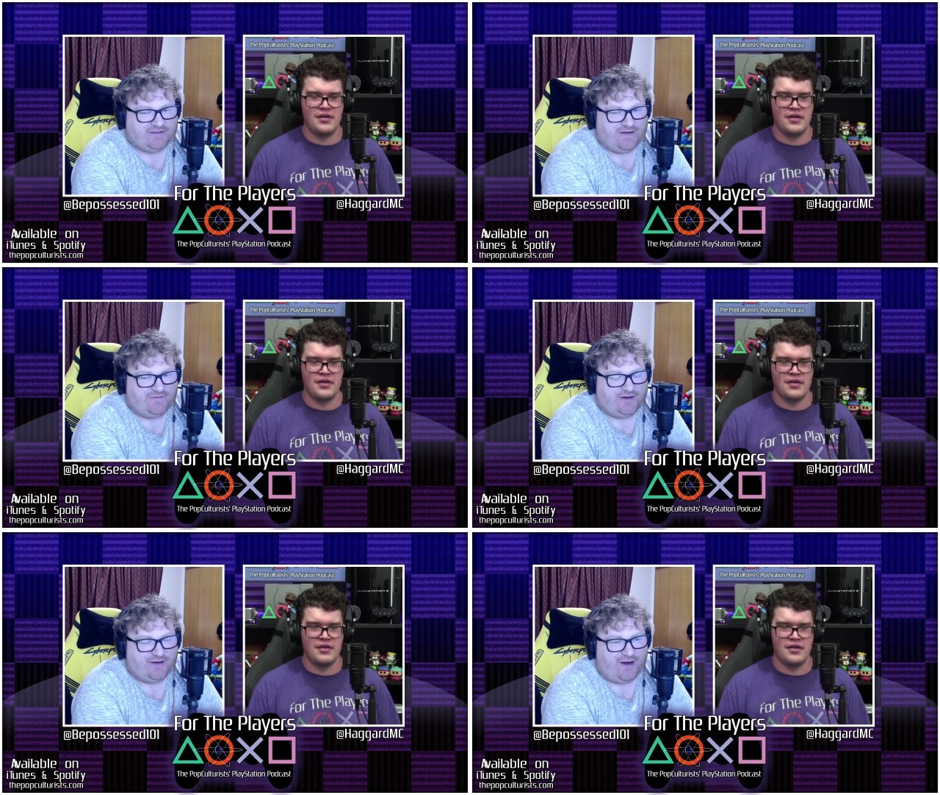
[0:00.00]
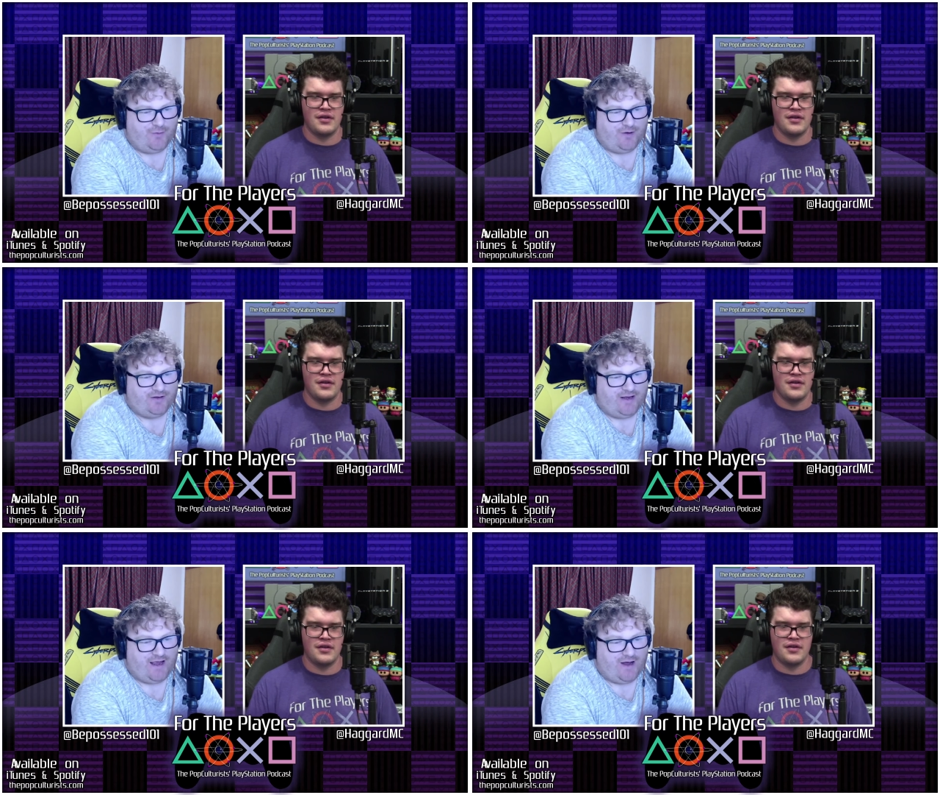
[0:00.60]
Speaker 1: advocate, I
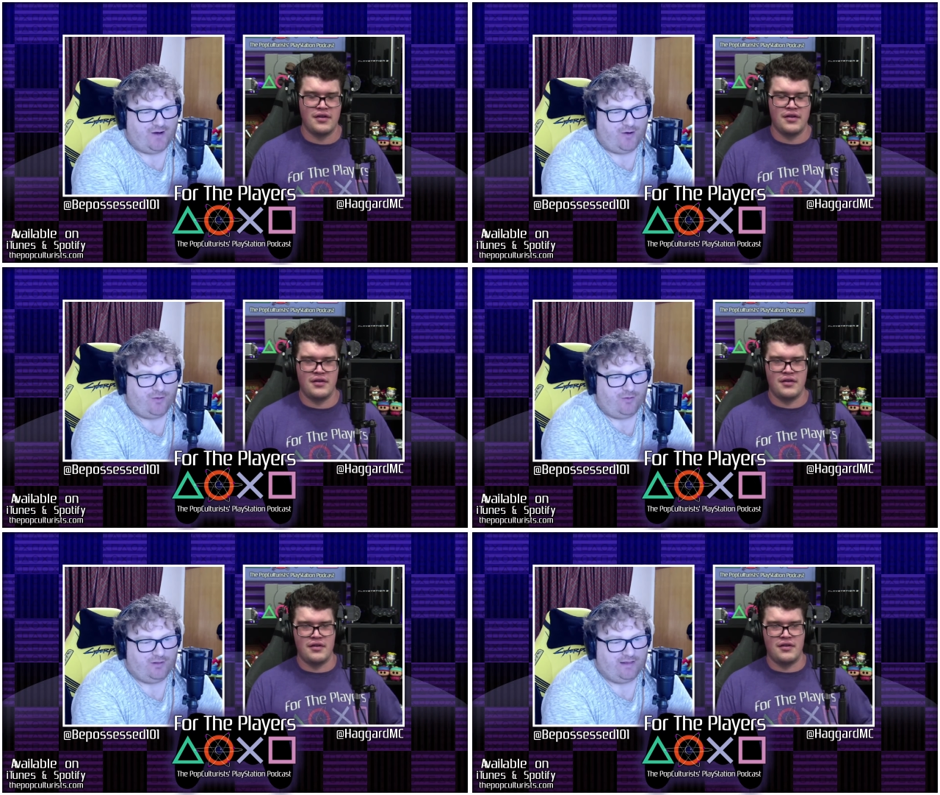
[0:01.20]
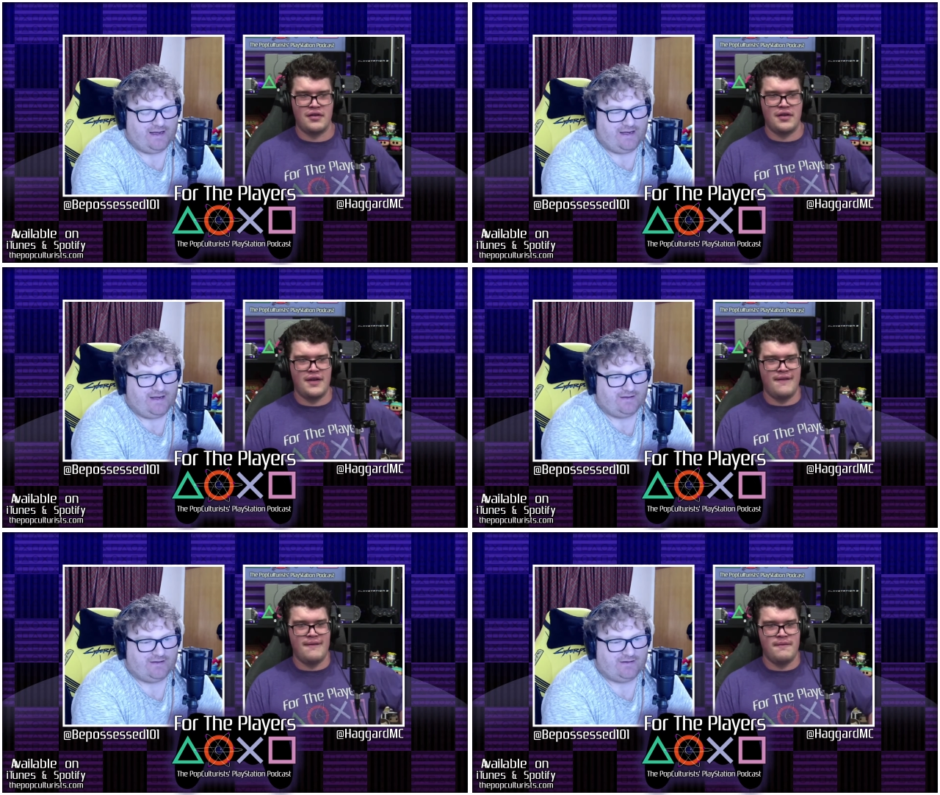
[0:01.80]
wonder how
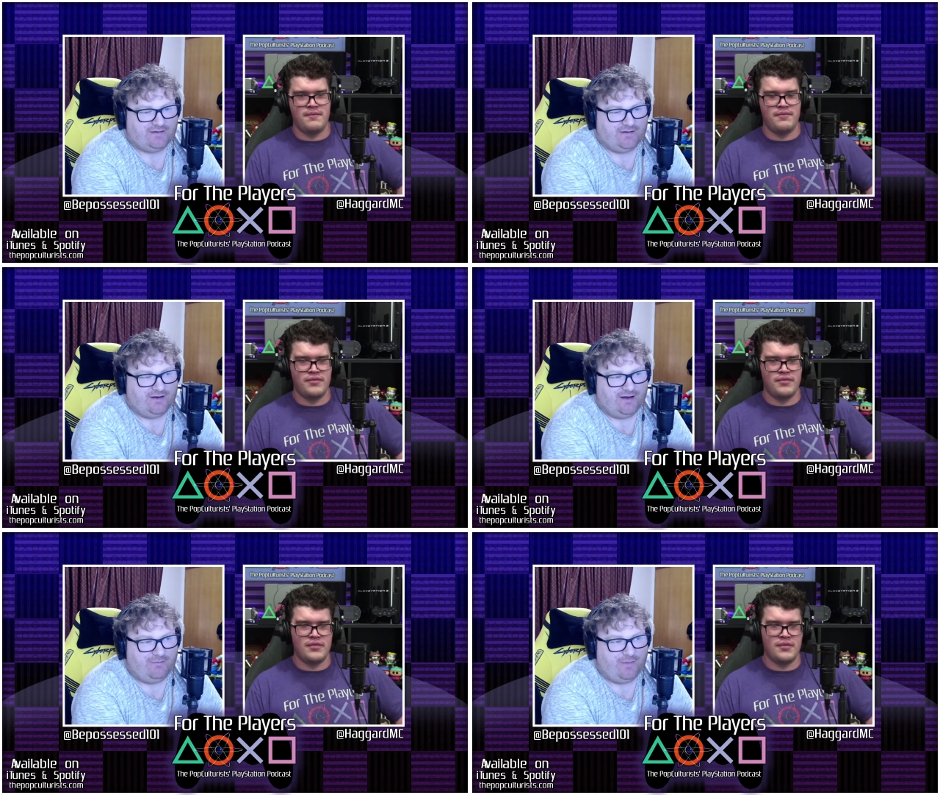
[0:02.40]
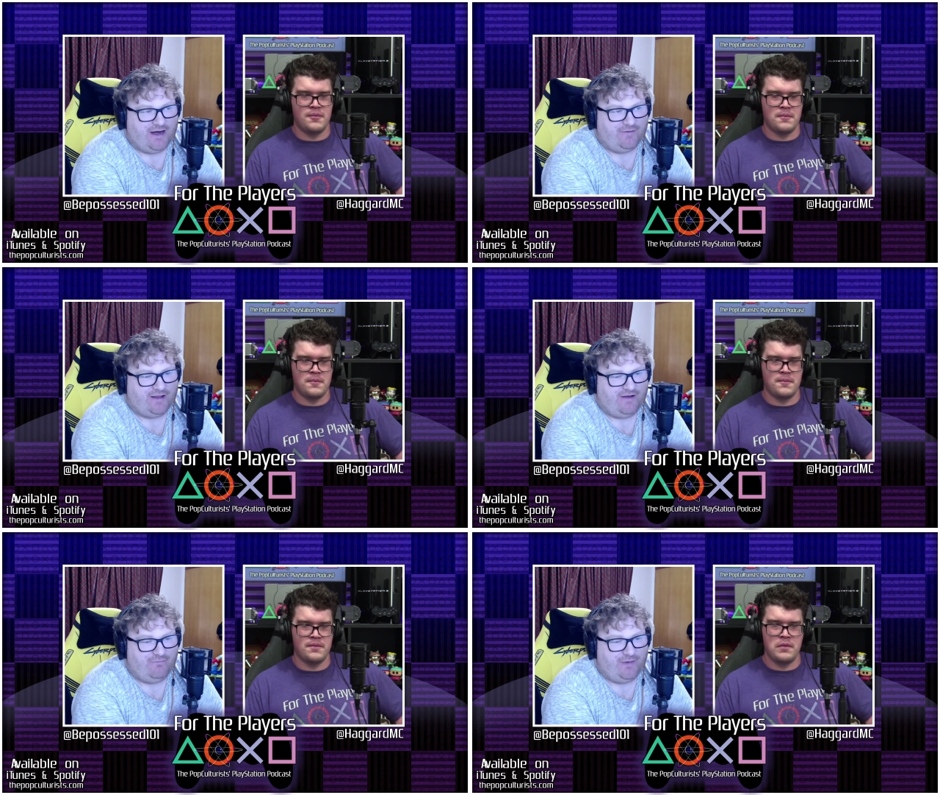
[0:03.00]
lenient uh,
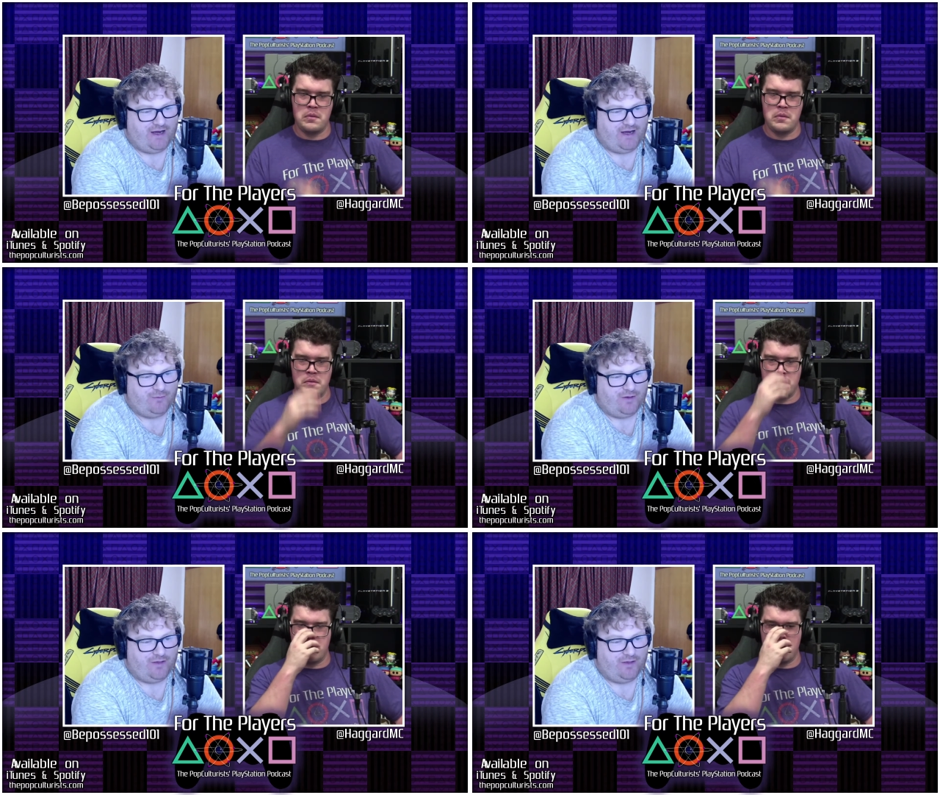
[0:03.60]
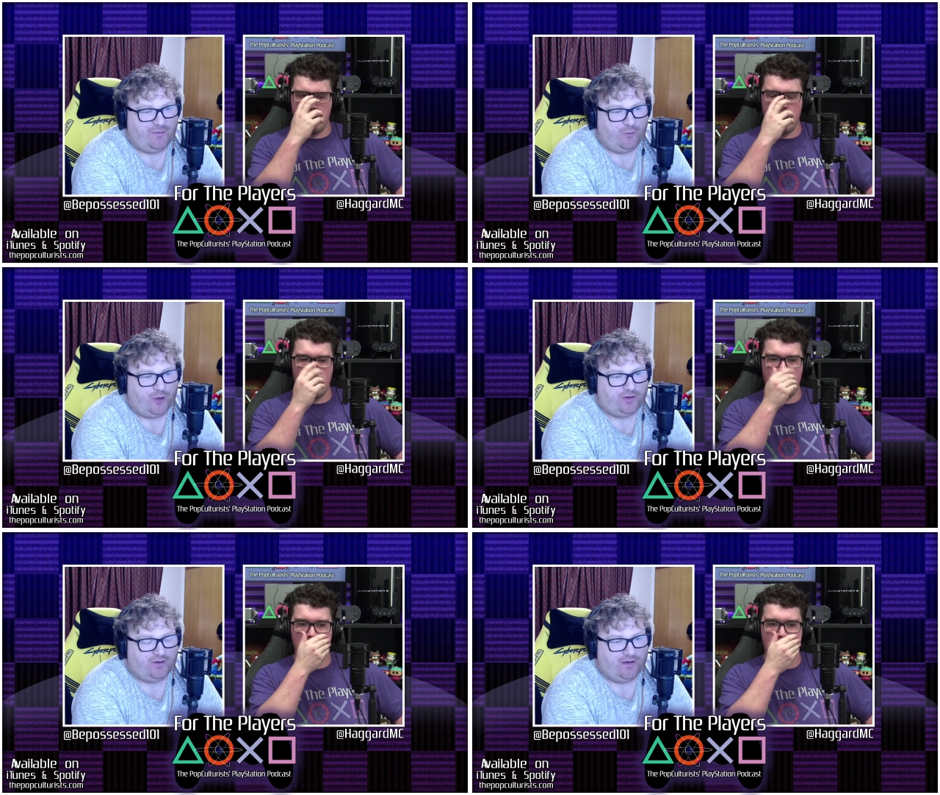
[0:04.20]
Marvel have been with
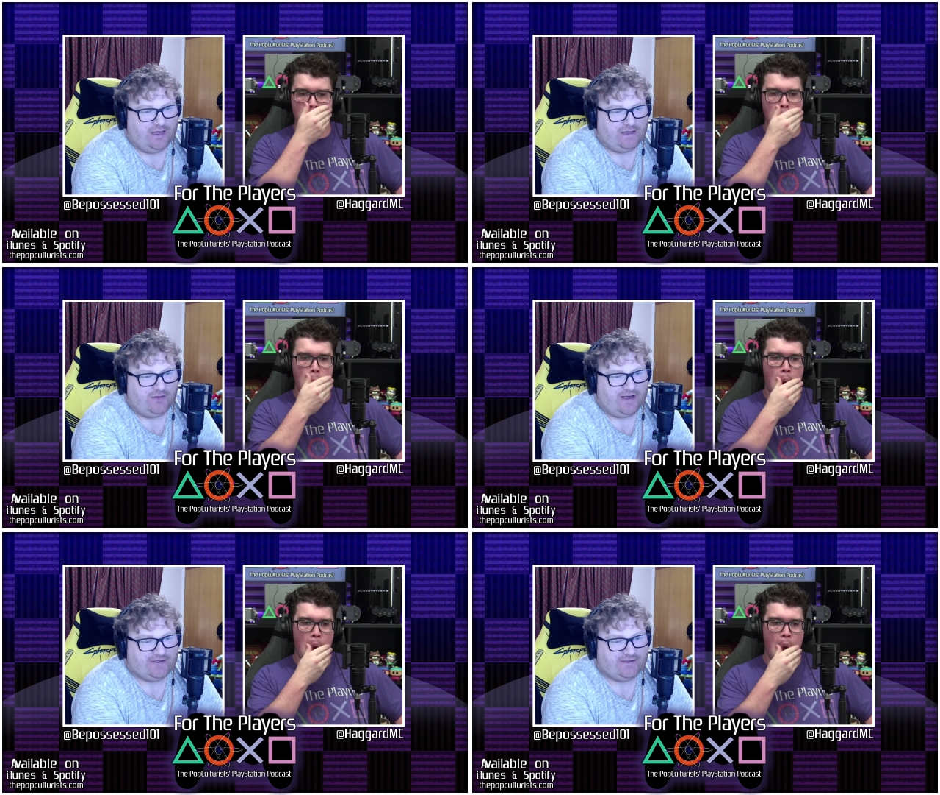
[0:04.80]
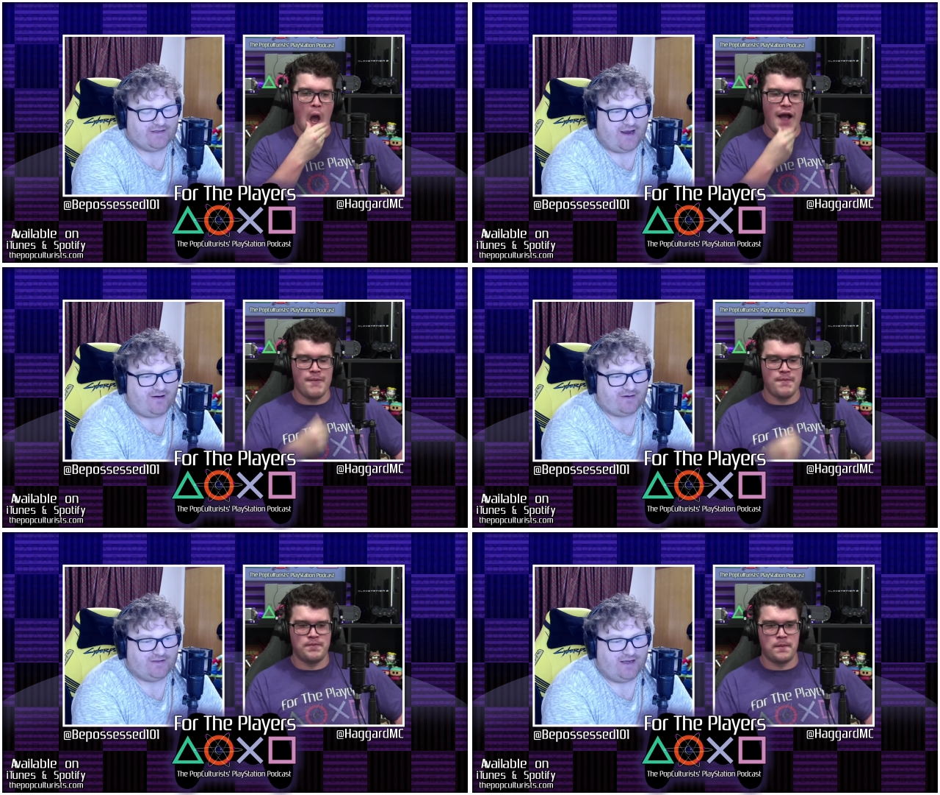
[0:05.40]
what uh, licensed
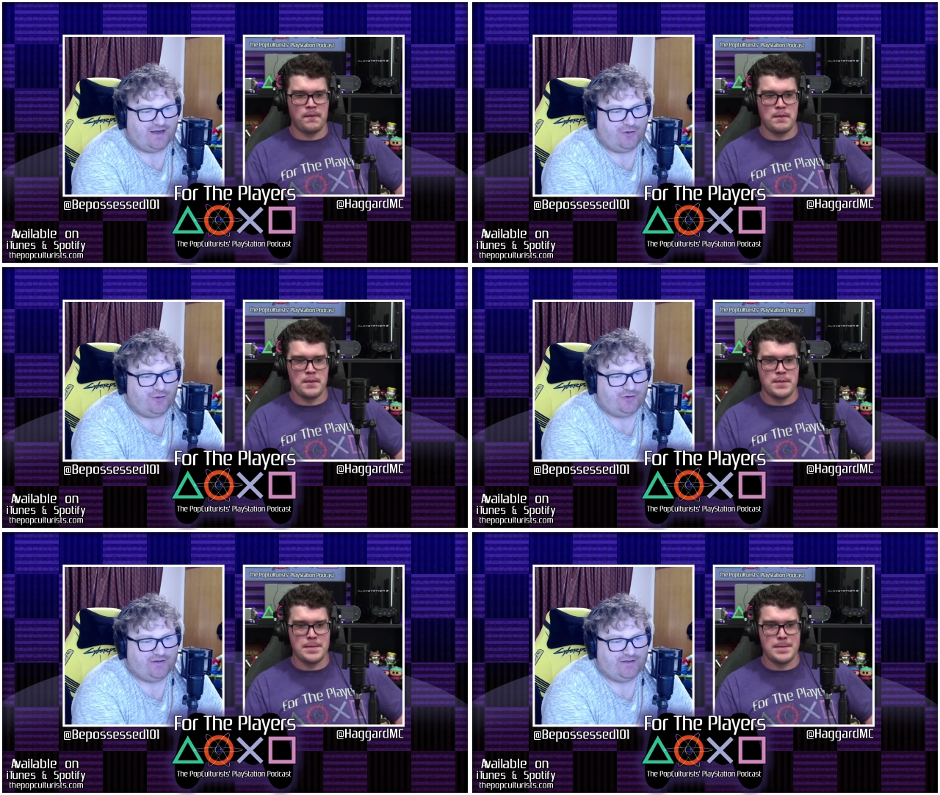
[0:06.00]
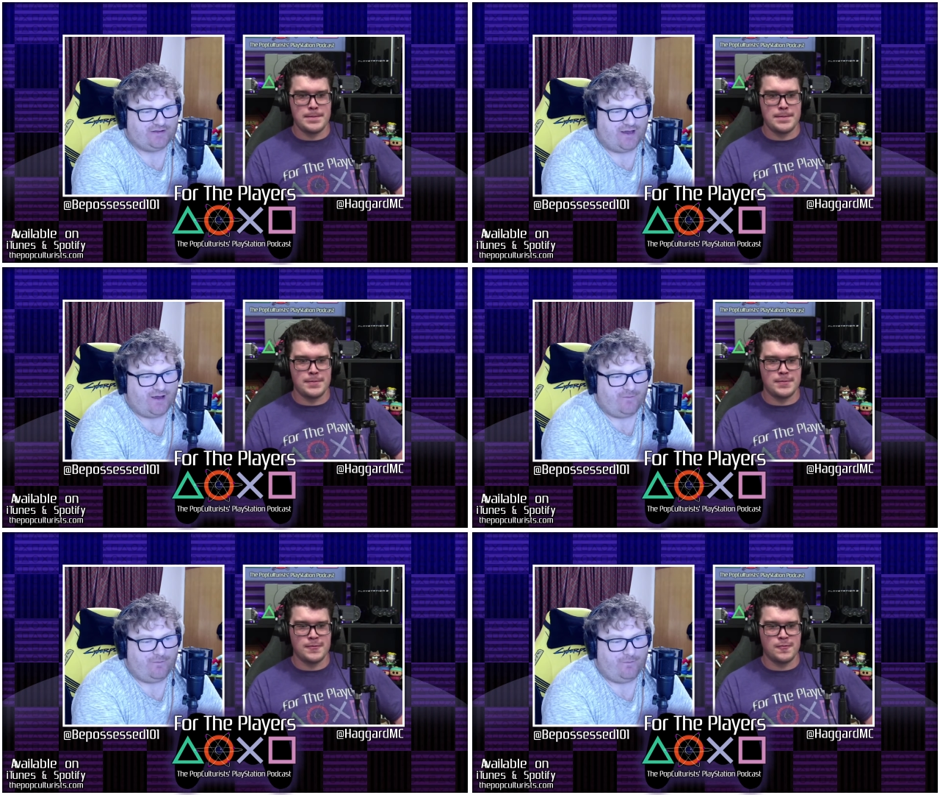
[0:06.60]
characters they can use in this game.